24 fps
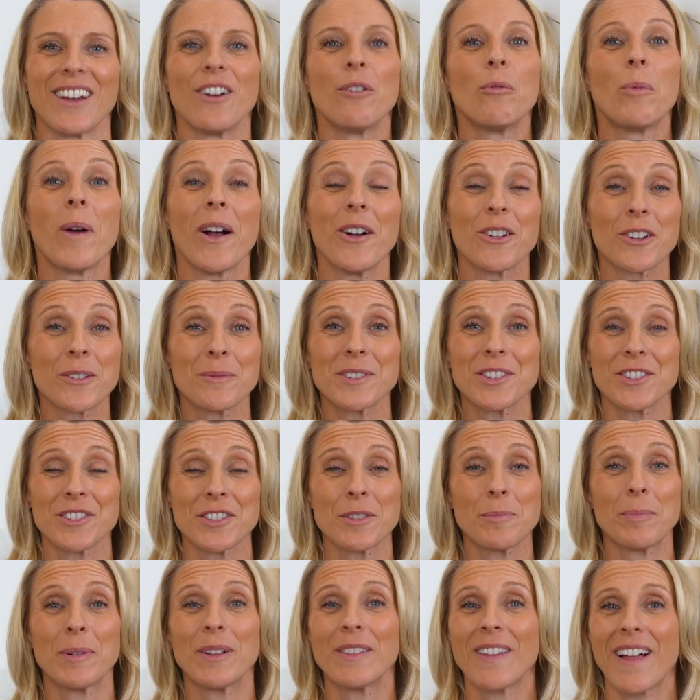Welcome to
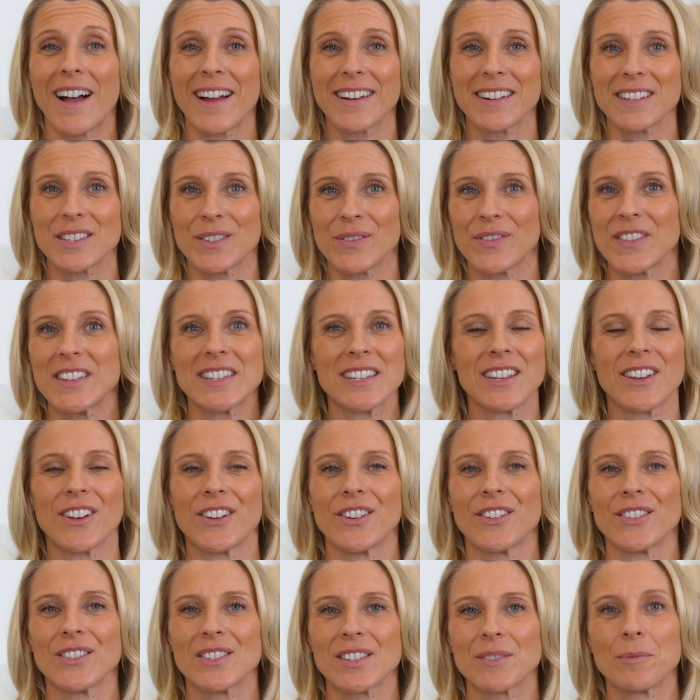the Pilates
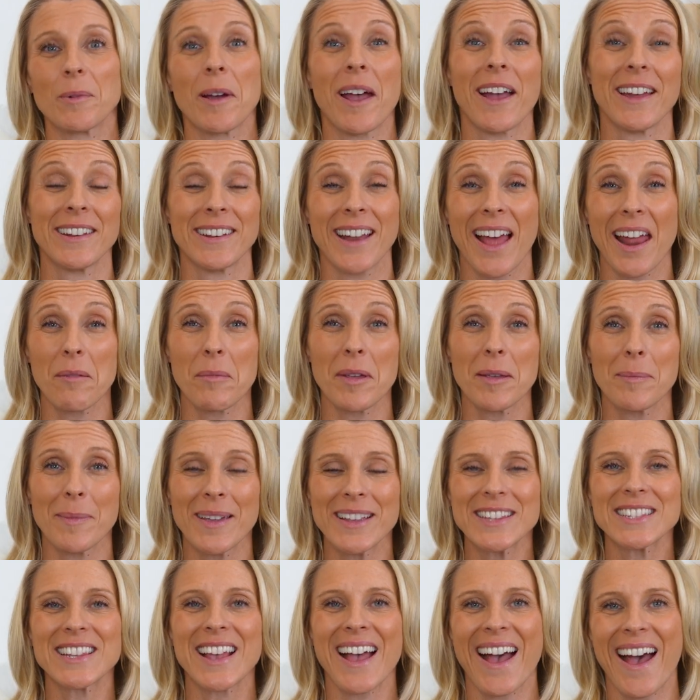Physios, where anatomy
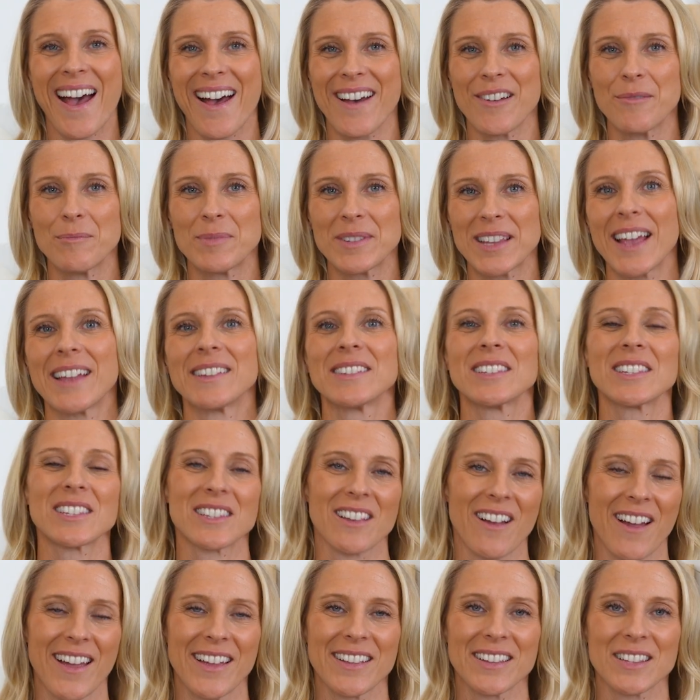meets abs and
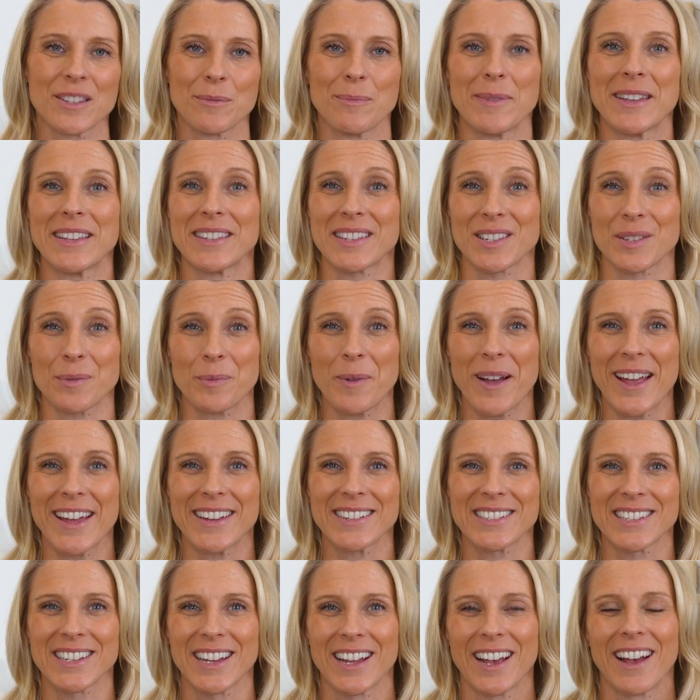science meets
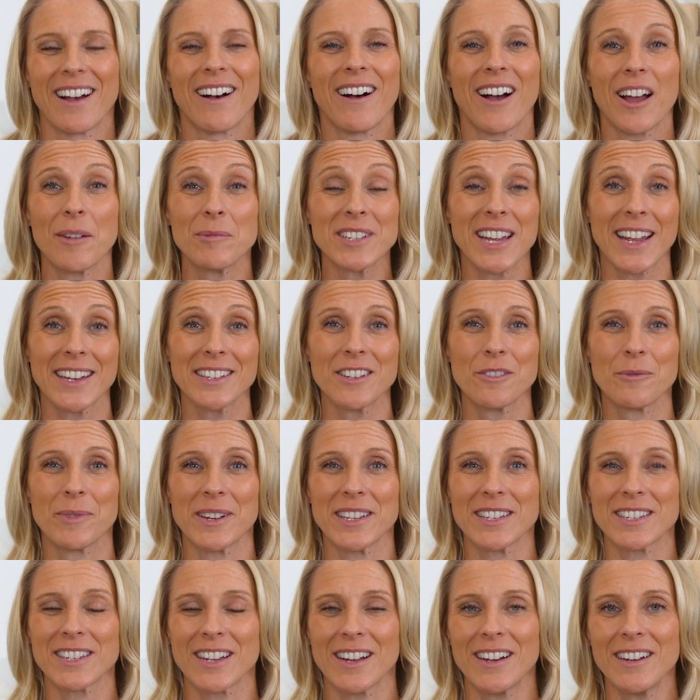sweat. I'm Tanya
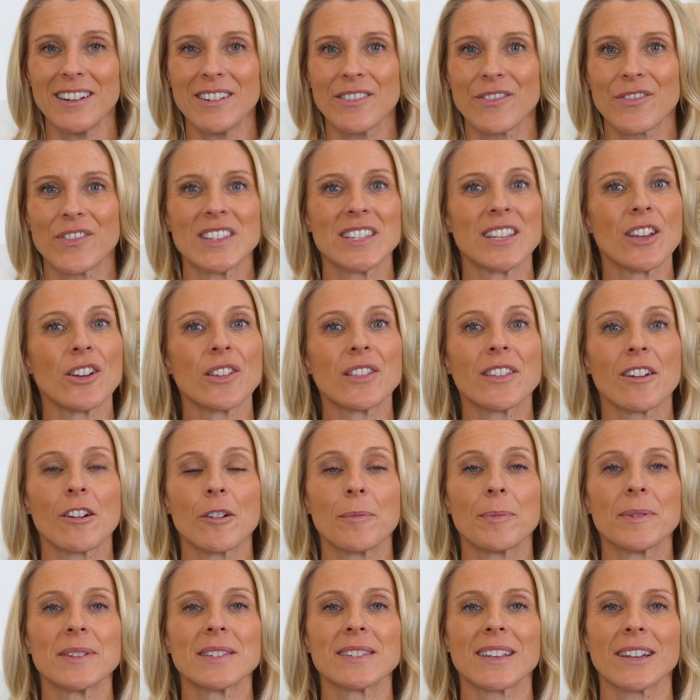Winter,
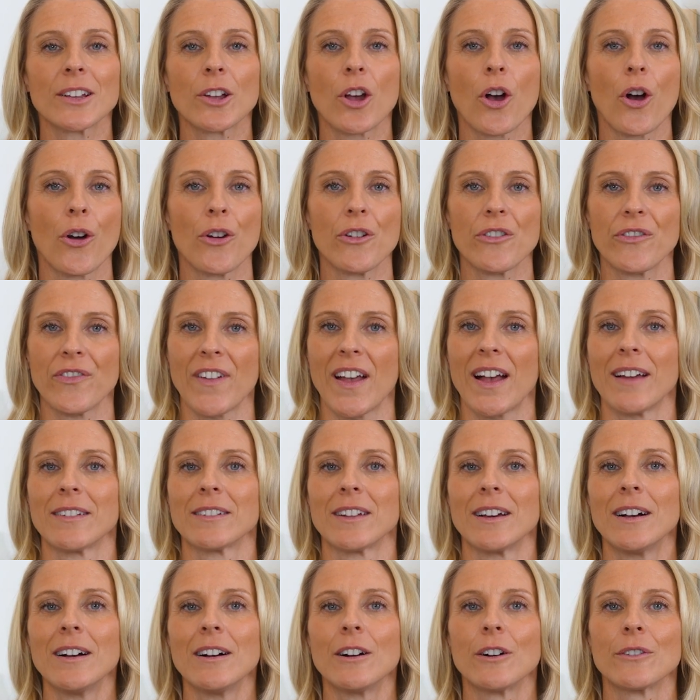physiotherapist and co-founder
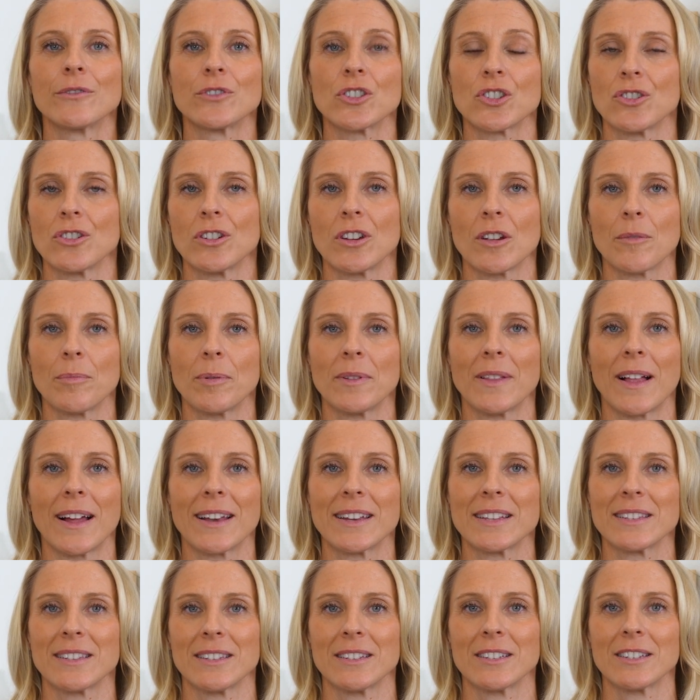of Studio
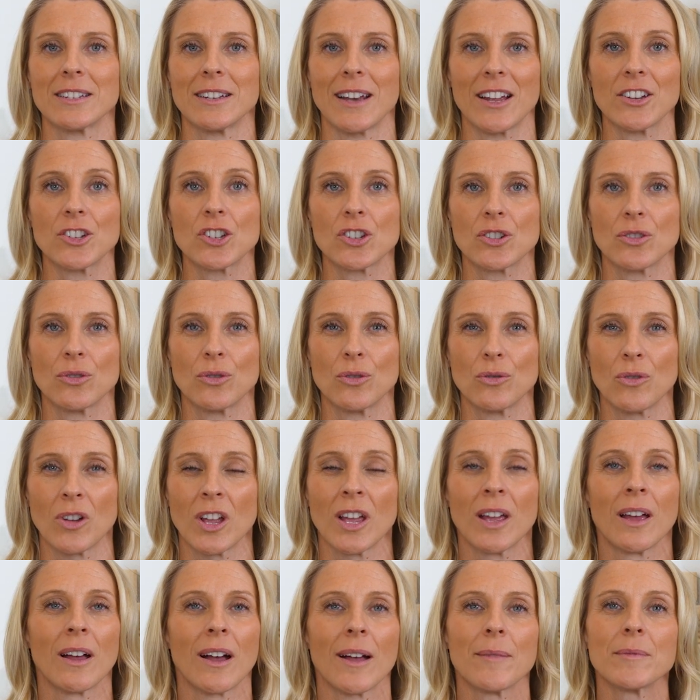Pilates International.
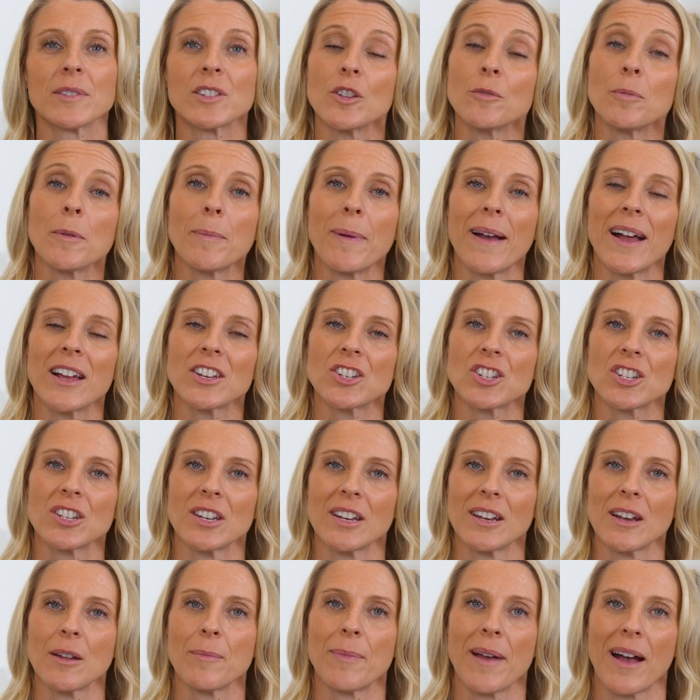I'm super
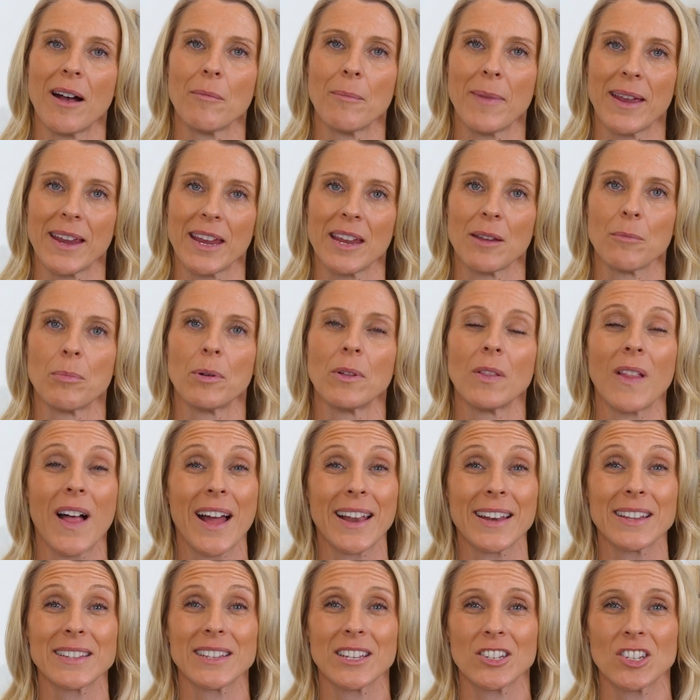passionate about making
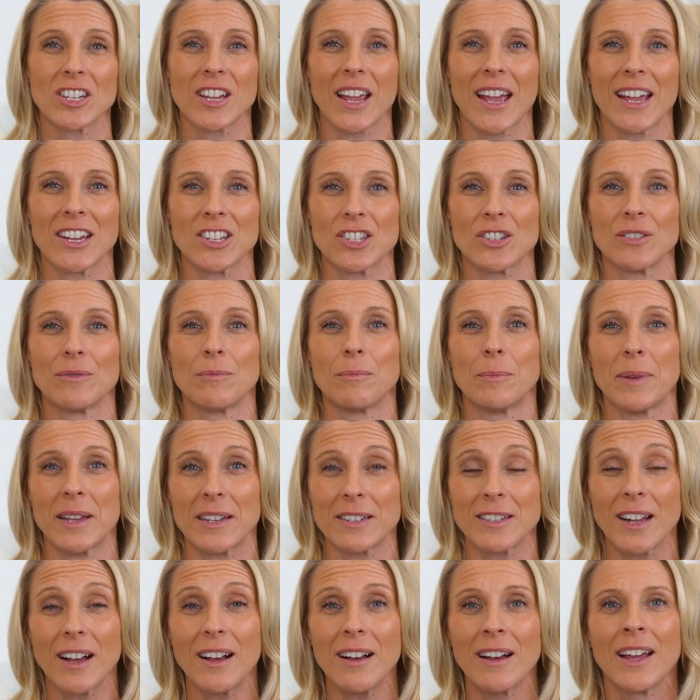Pilates education
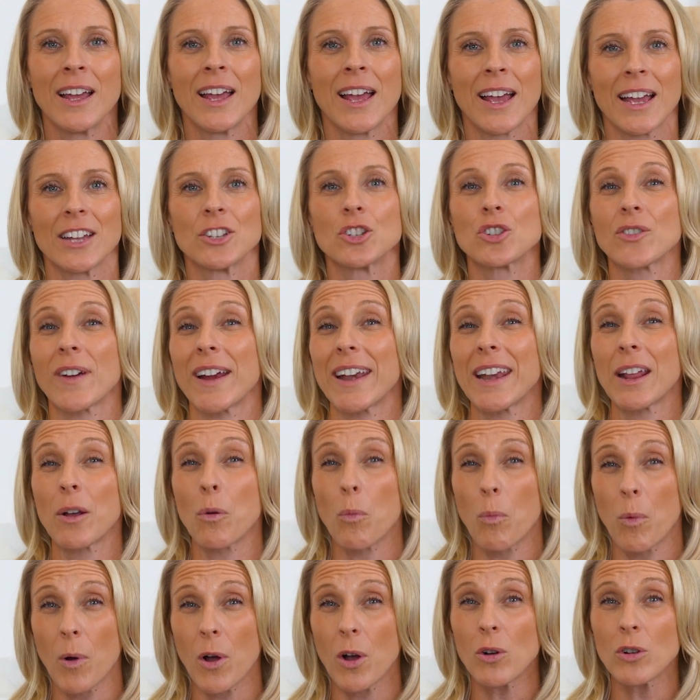better and training
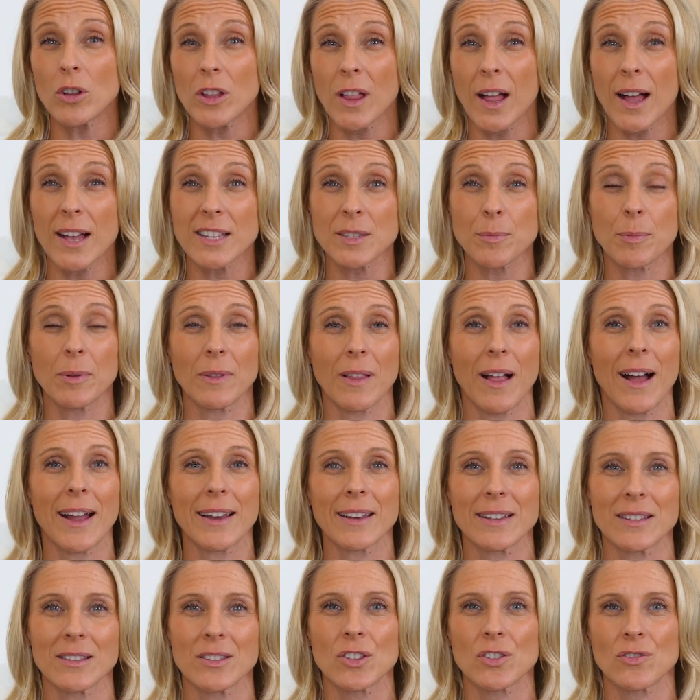world-class
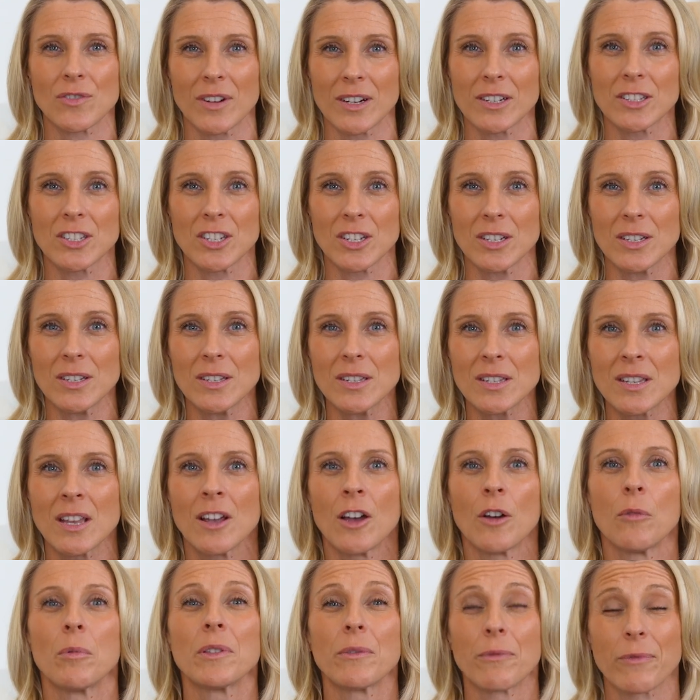Pilates instructors
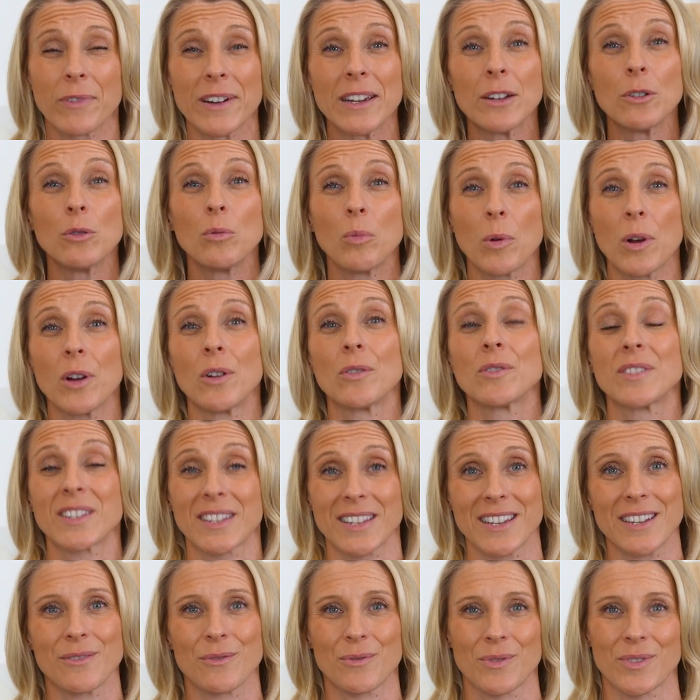with real-world
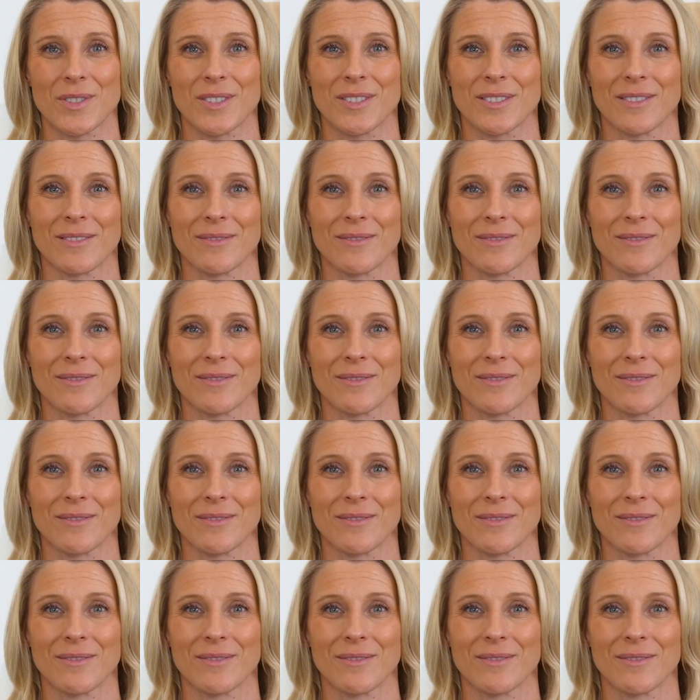skills.